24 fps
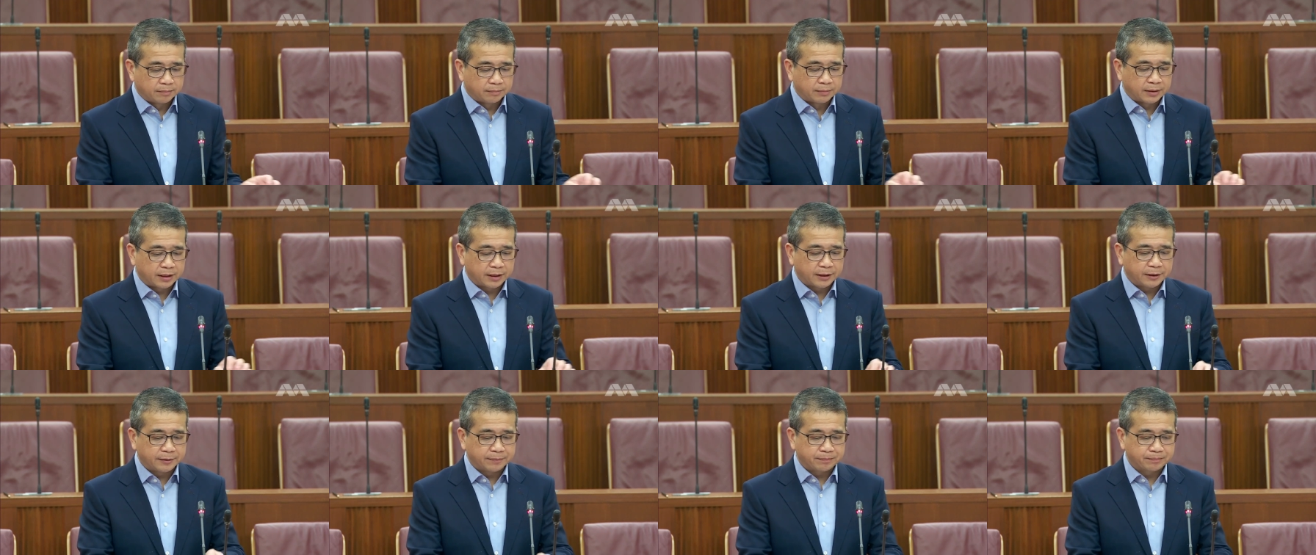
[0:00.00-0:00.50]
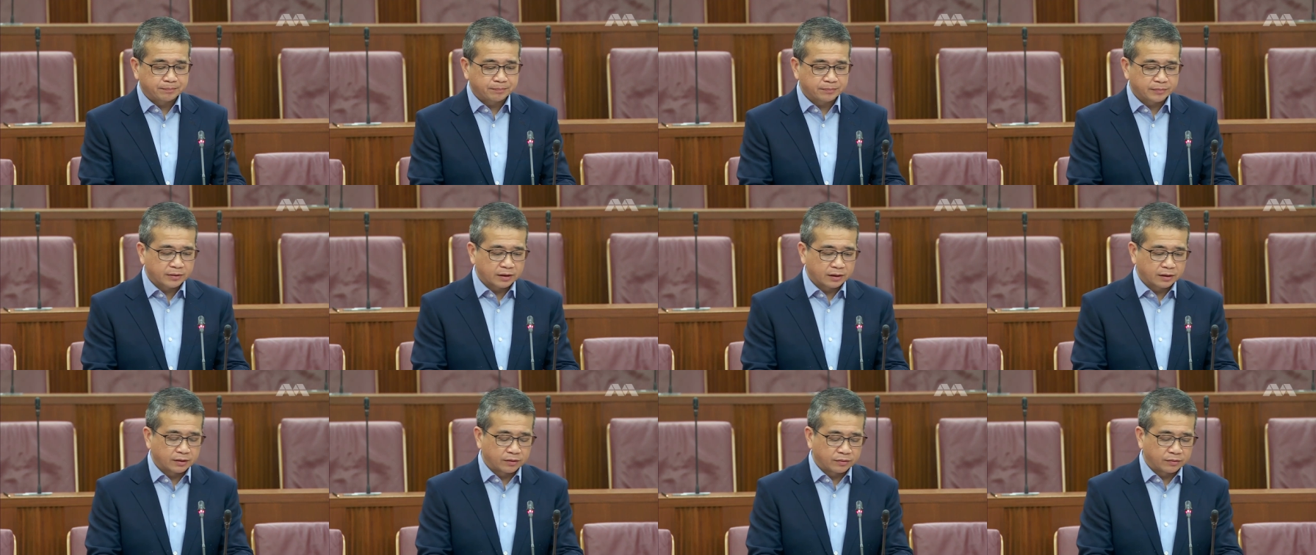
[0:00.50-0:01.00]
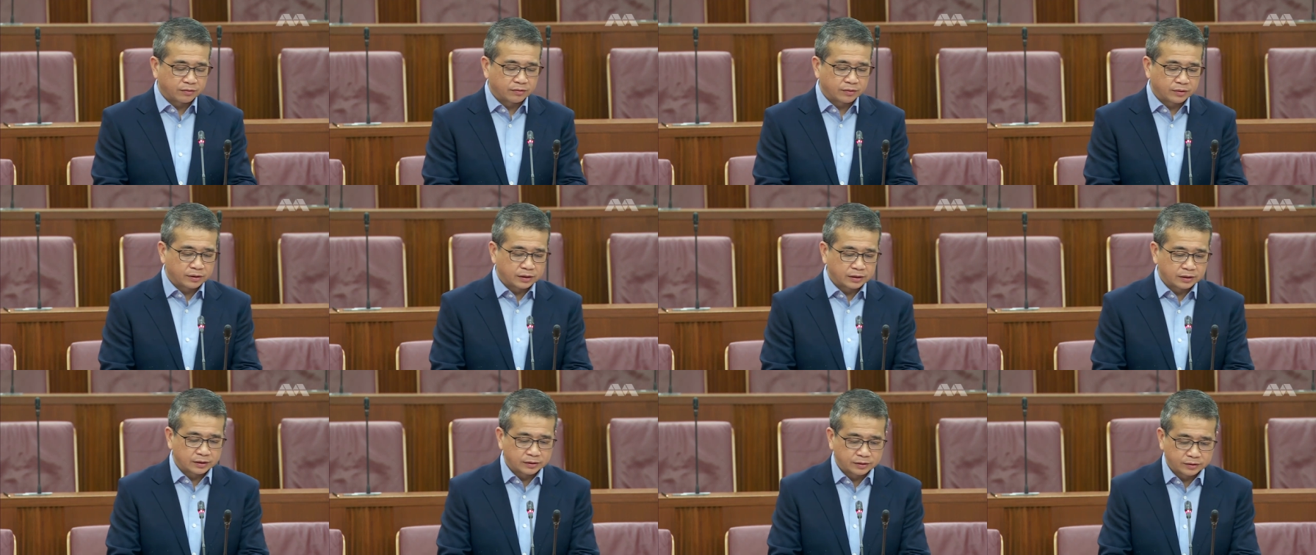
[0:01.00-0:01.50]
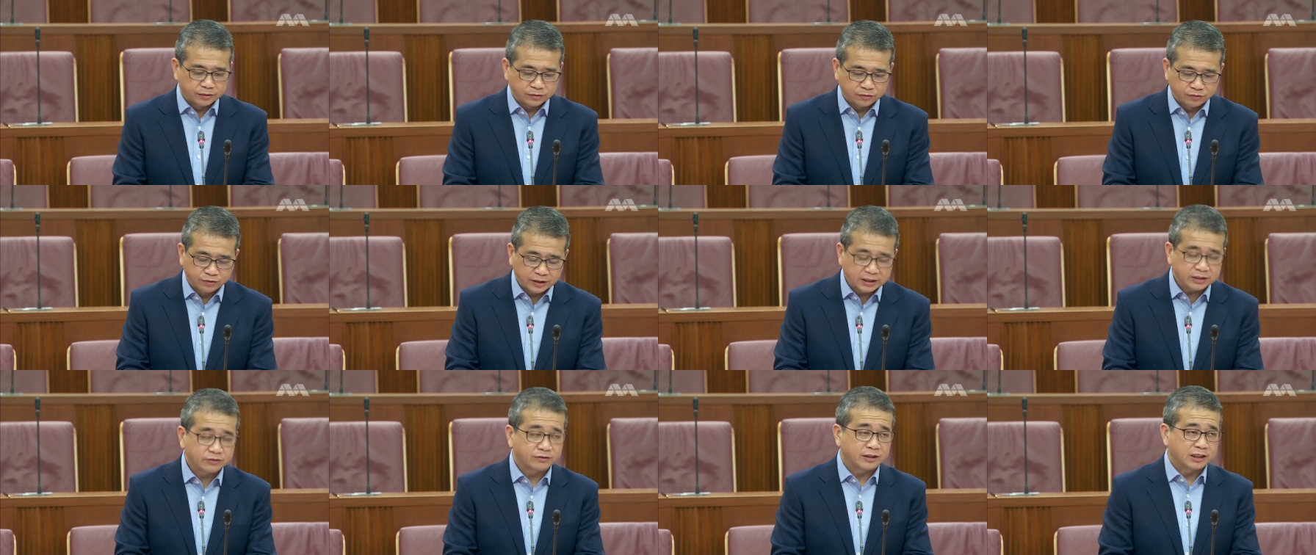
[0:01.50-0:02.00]
My
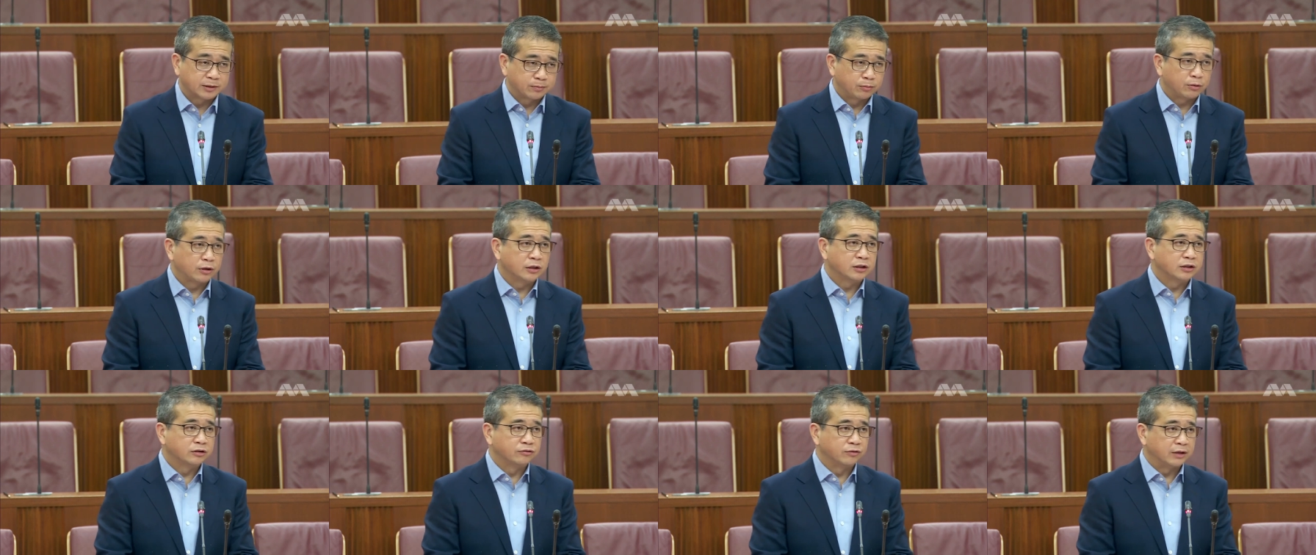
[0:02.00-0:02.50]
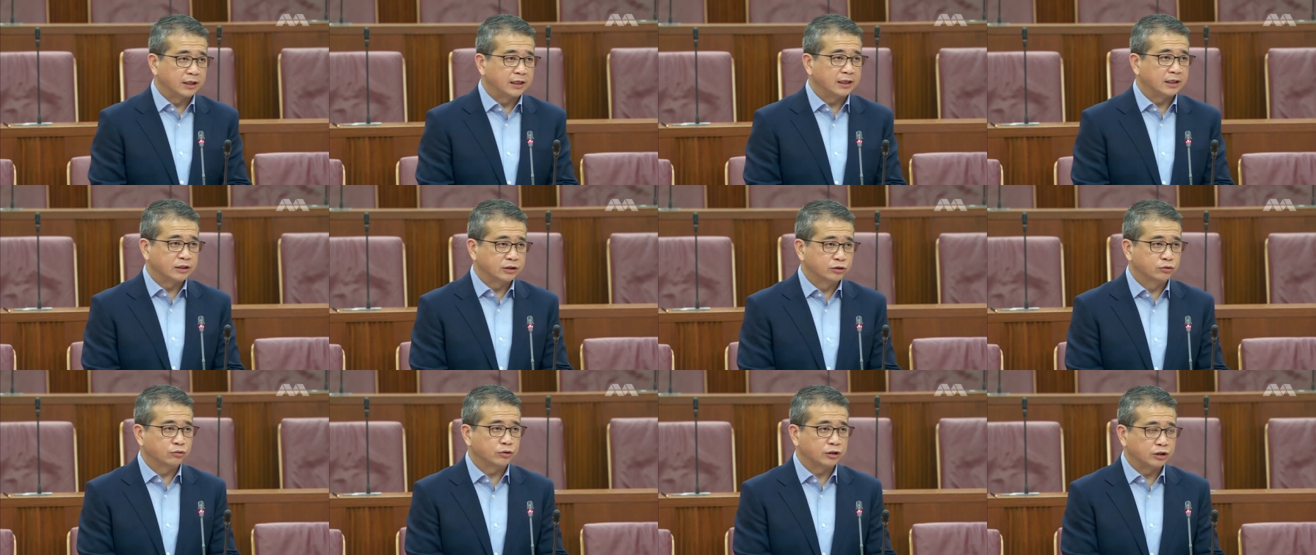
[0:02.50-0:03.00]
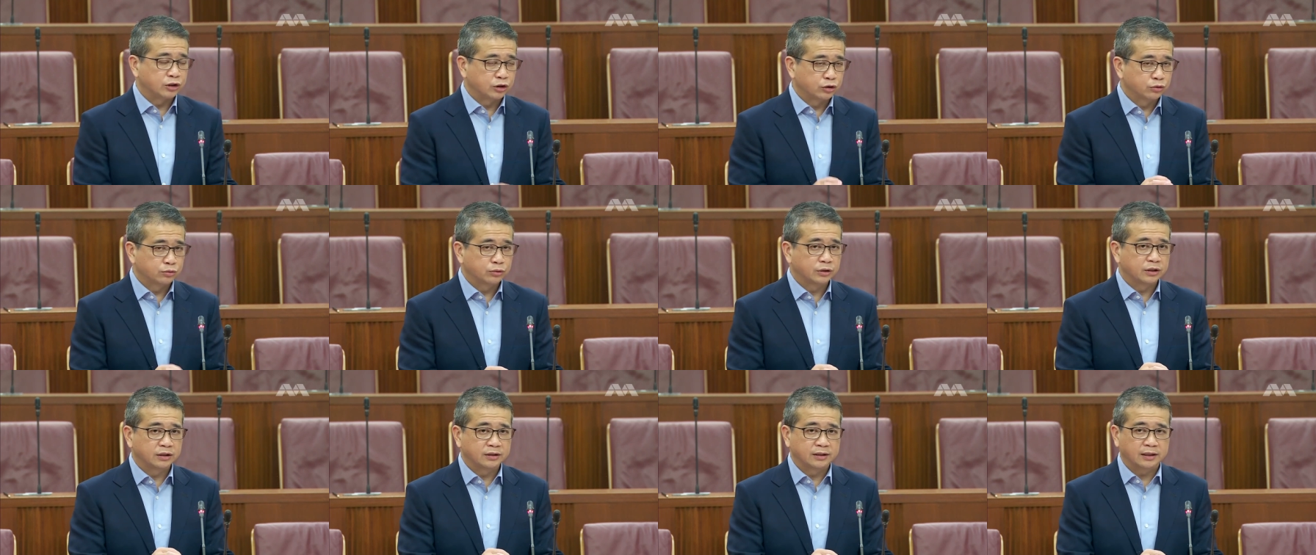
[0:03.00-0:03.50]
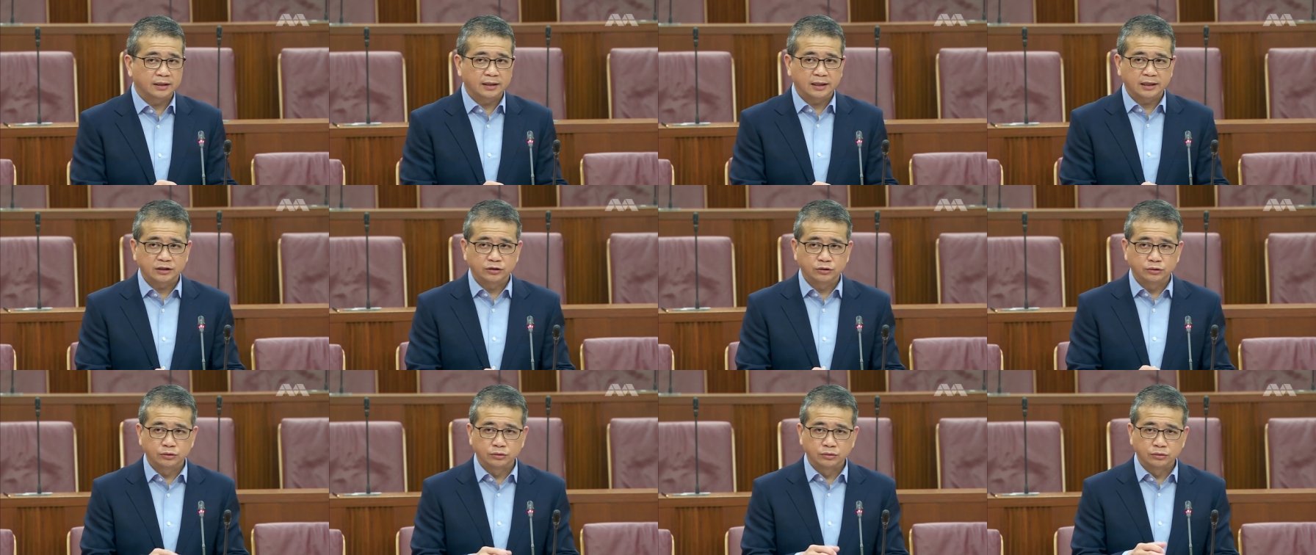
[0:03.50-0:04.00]
first response really is to ensure that
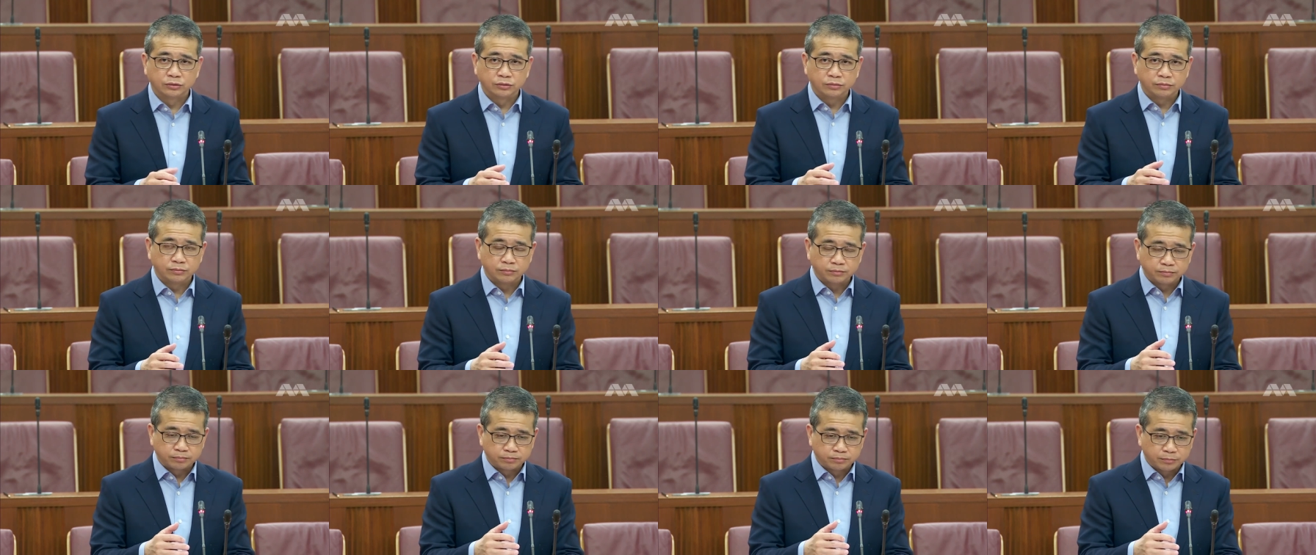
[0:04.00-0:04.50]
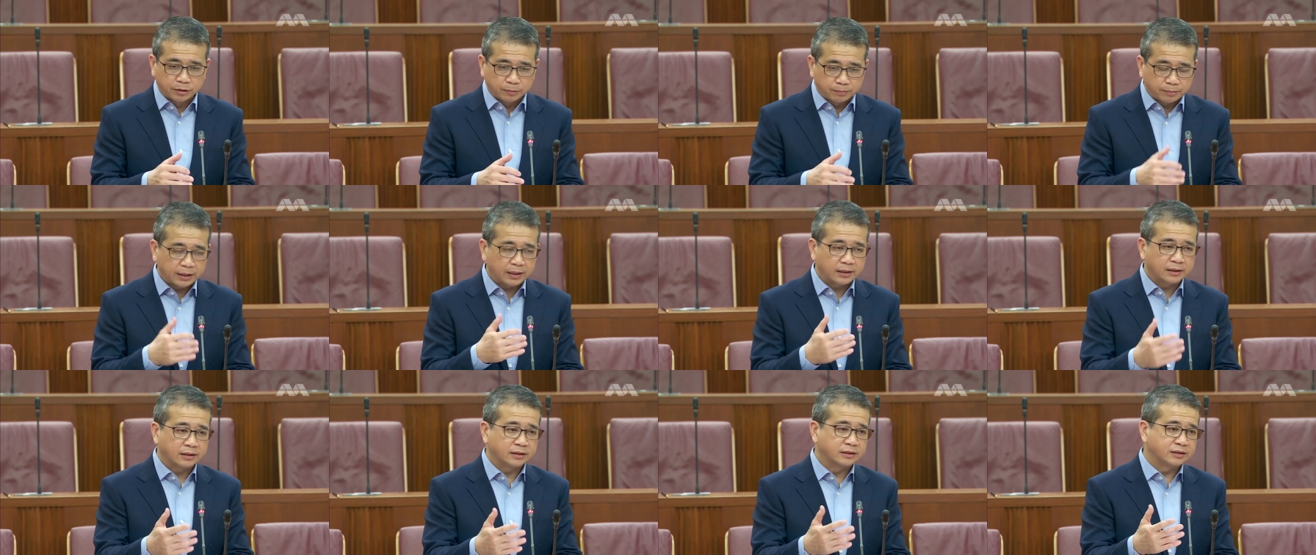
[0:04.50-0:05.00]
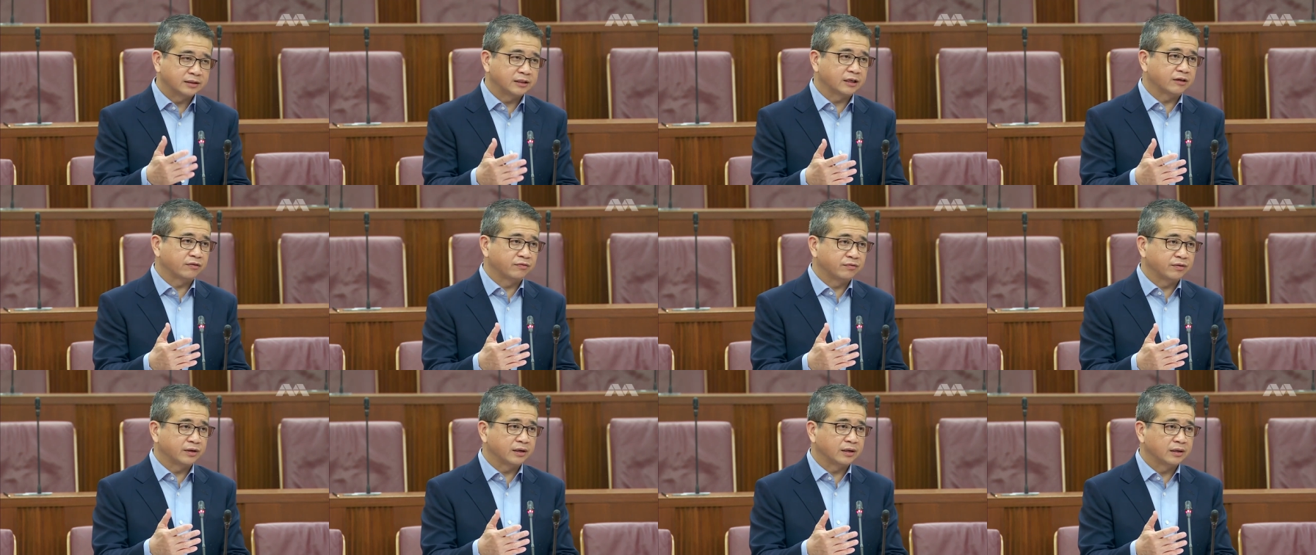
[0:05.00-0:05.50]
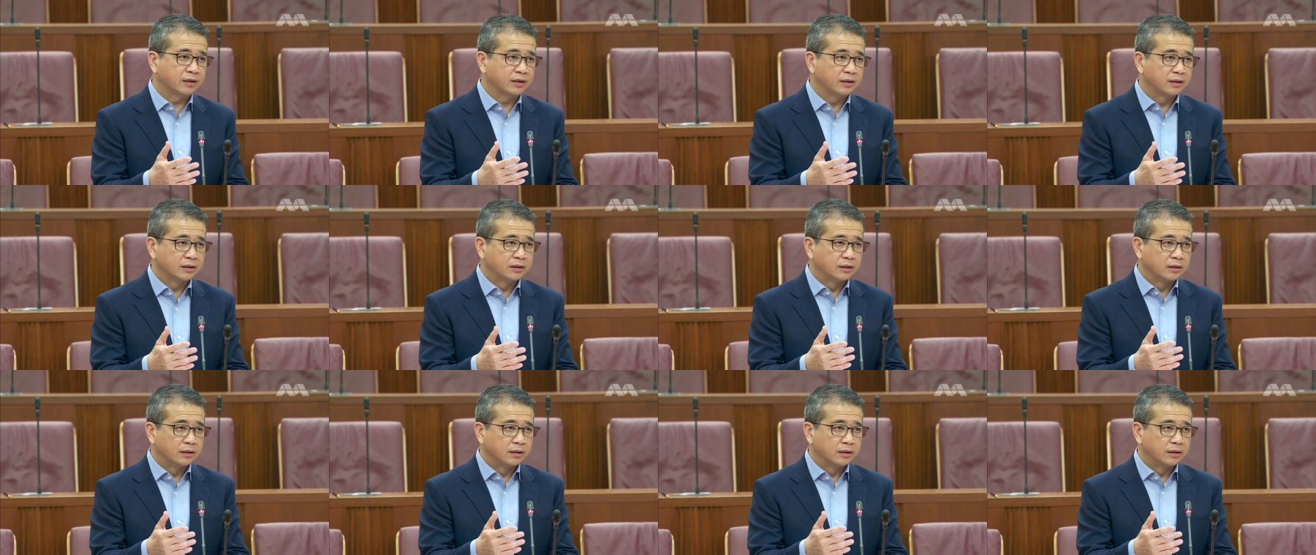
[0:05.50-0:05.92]
as you prepare the CFA,